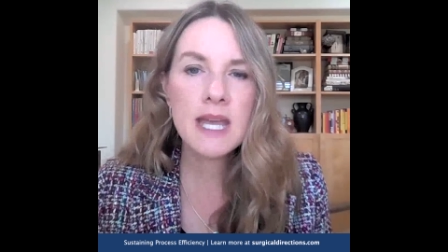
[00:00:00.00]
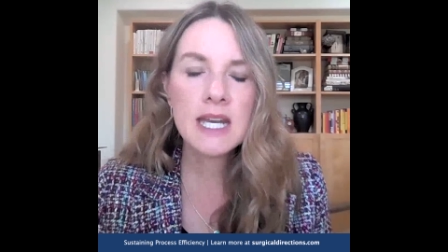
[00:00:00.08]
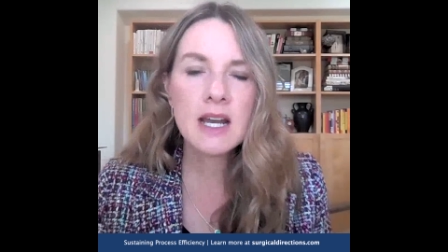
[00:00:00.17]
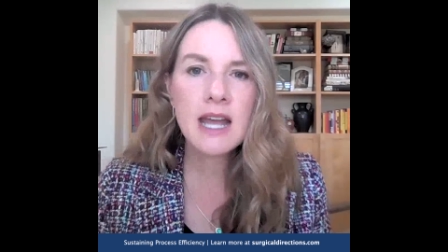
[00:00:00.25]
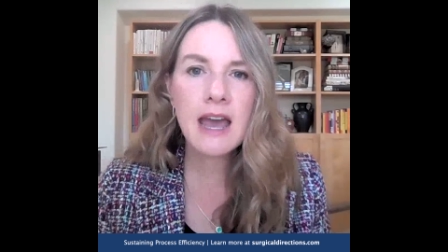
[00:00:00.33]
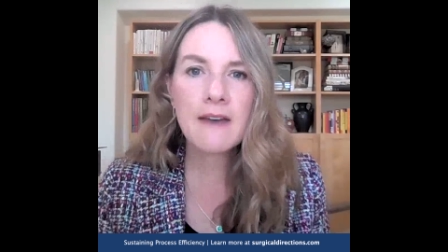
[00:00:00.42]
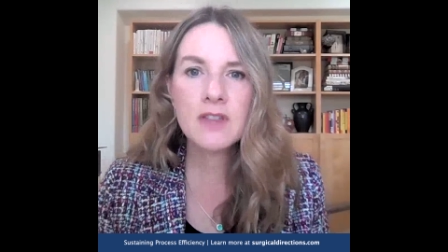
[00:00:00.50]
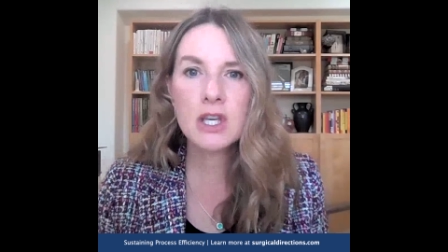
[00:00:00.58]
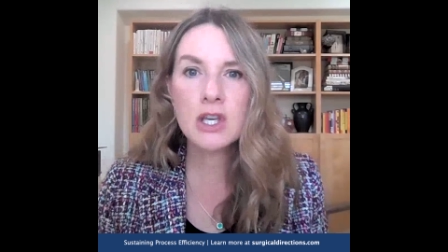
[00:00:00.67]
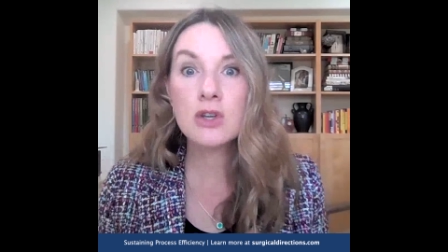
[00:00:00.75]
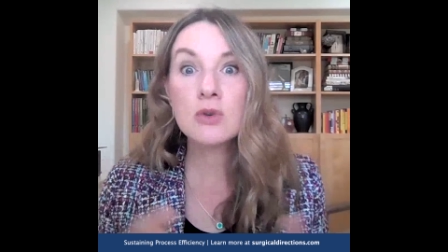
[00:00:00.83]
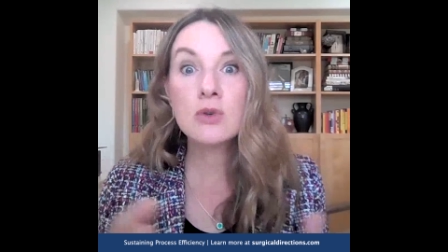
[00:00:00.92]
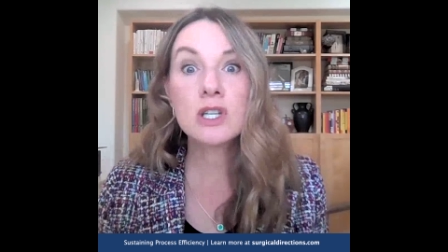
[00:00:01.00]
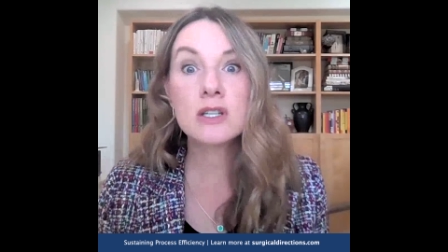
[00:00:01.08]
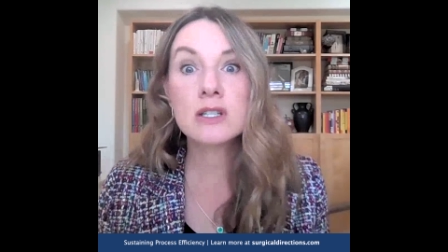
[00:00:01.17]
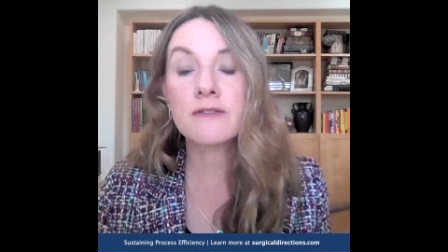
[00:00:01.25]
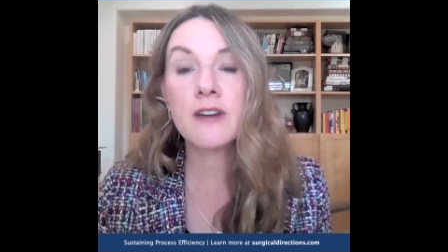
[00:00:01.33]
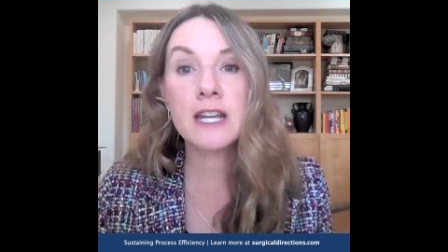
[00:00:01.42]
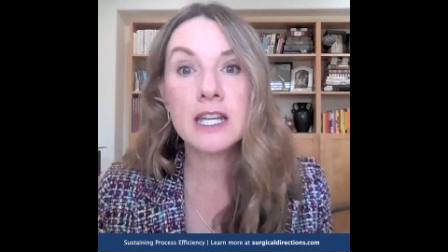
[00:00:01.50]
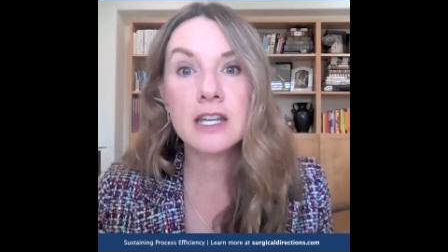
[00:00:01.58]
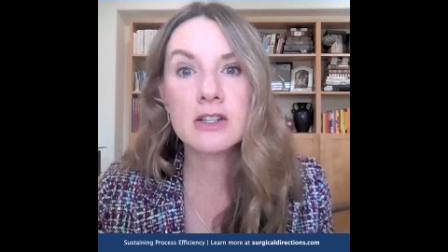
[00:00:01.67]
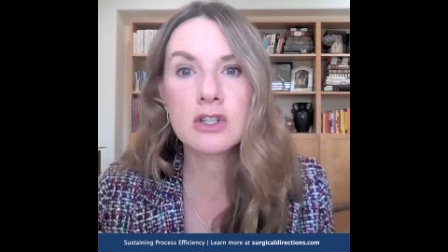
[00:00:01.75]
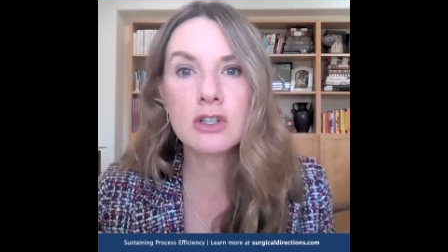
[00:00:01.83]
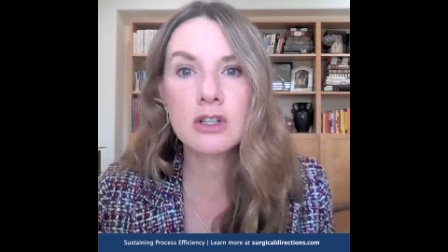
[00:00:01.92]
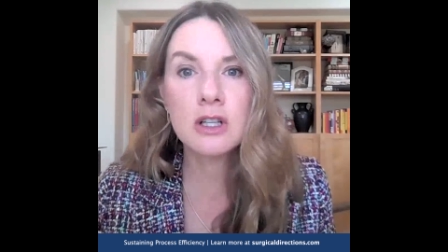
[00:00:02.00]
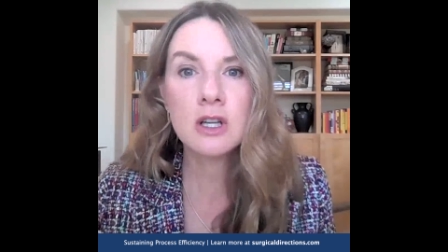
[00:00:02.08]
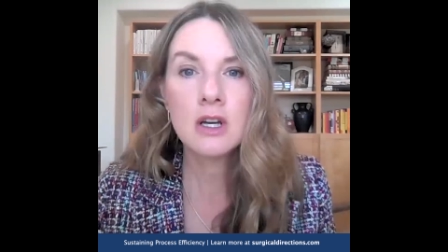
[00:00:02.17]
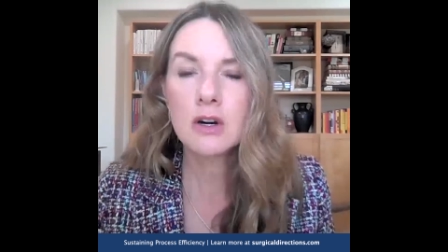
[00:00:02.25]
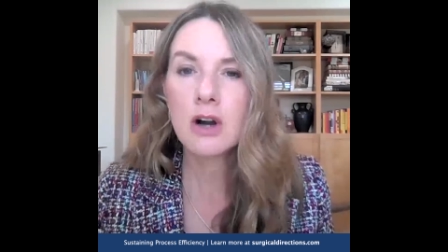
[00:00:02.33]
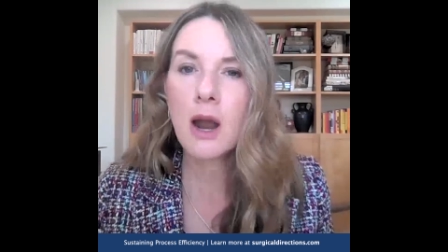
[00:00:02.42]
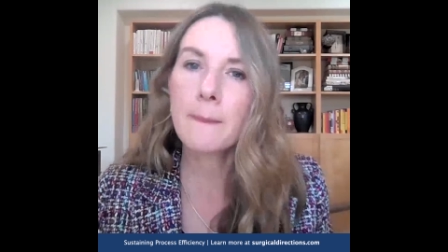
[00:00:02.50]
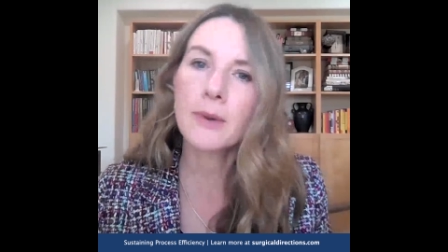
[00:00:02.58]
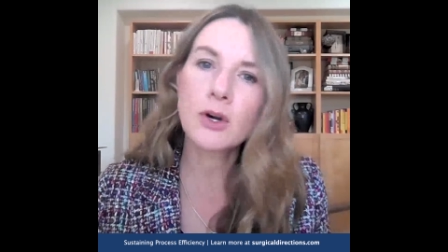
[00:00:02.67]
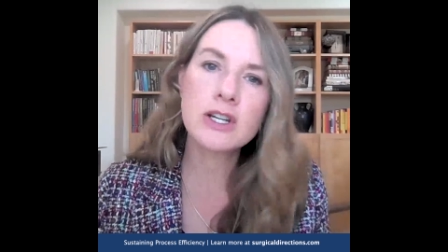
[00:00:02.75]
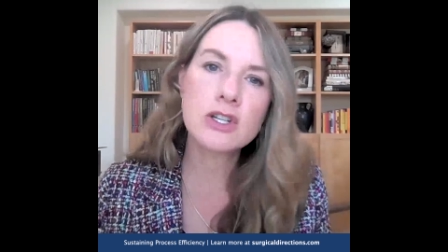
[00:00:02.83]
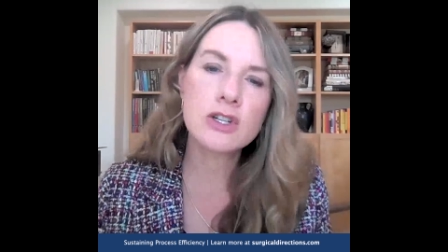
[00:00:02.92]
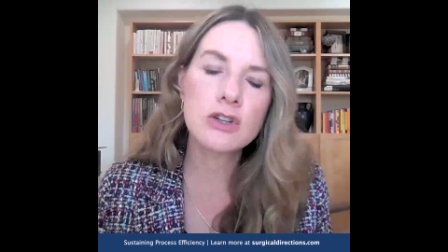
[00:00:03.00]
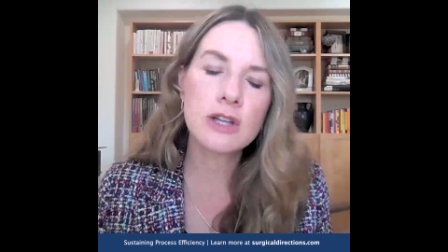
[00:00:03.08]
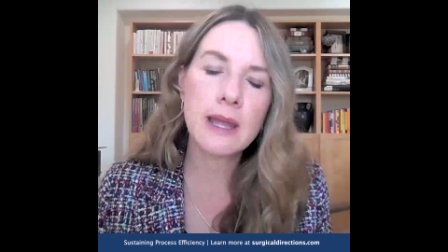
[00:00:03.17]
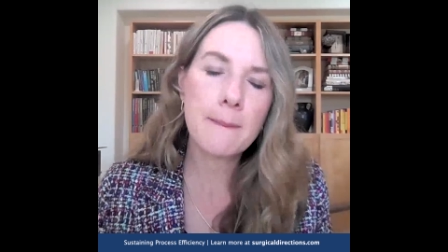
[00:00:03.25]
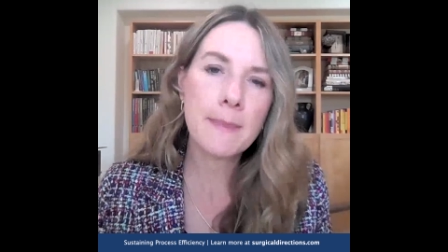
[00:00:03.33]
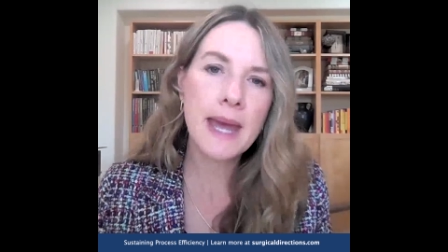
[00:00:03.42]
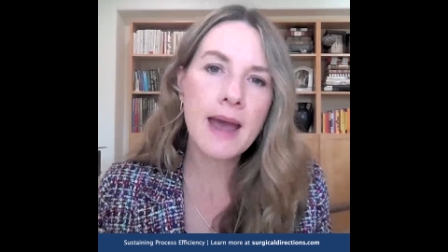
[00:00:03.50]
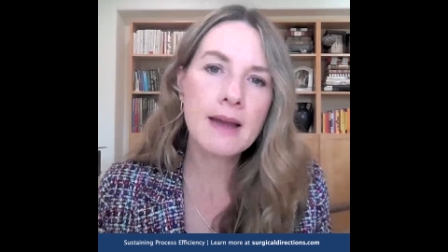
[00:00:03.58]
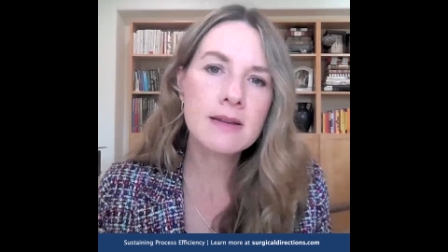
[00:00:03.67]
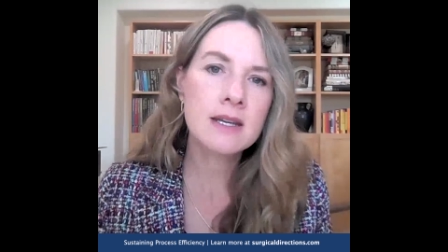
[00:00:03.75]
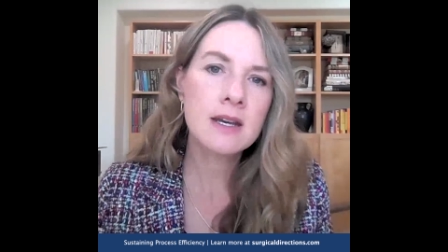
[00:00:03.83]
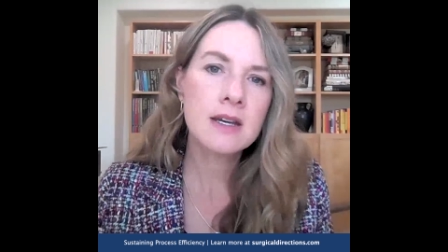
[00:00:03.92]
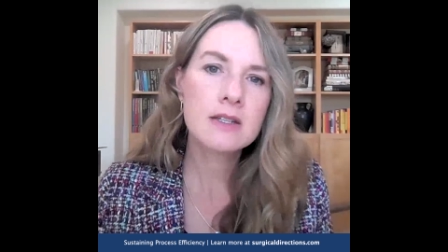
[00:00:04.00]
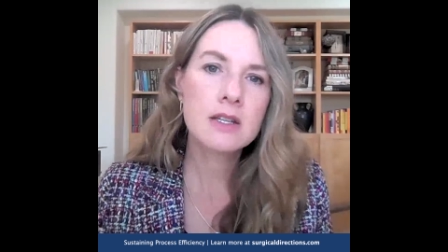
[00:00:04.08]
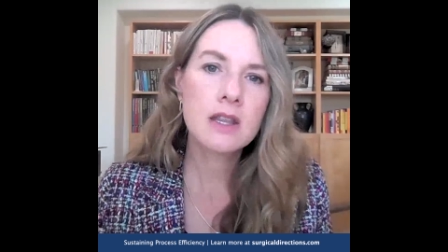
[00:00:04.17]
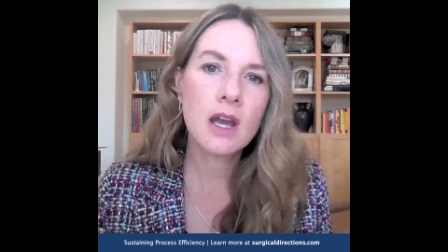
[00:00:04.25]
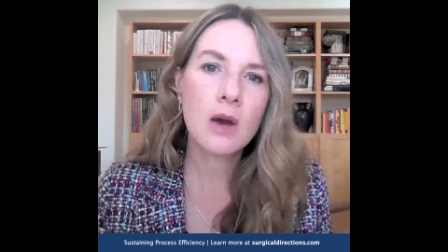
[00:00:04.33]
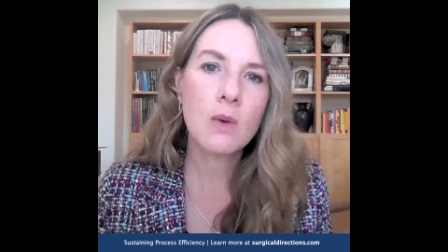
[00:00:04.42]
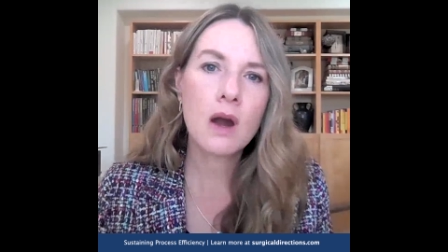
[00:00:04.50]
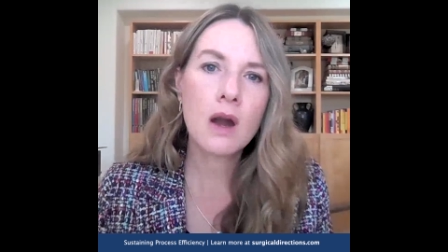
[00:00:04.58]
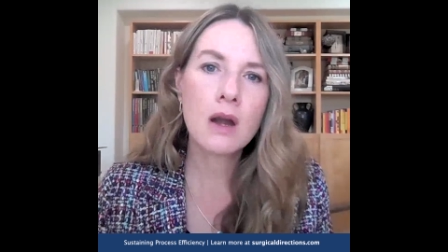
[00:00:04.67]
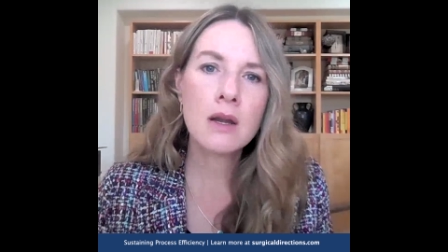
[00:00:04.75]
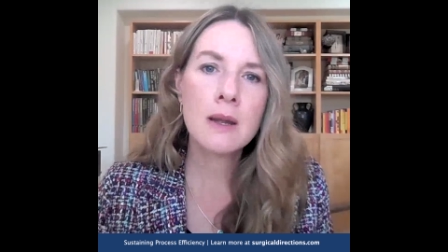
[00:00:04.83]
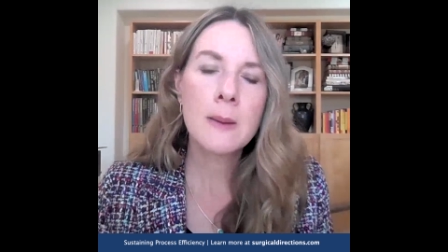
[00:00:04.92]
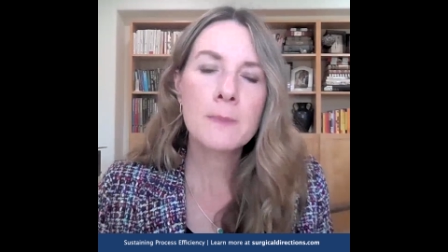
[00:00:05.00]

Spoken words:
It may not have the hugest financial or operational impact to the OR,